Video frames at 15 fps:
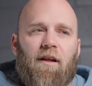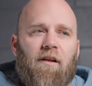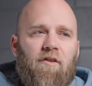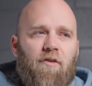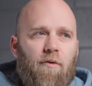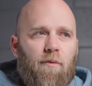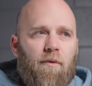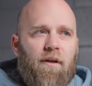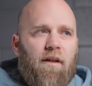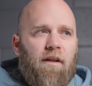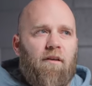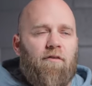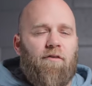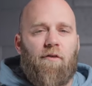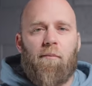It's all
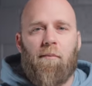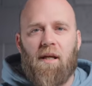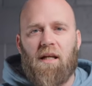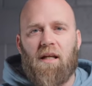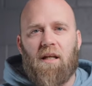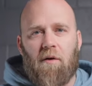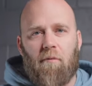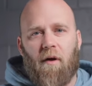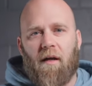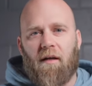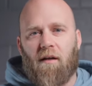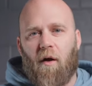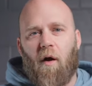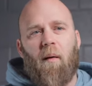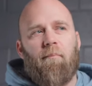really, for me anyway, you know,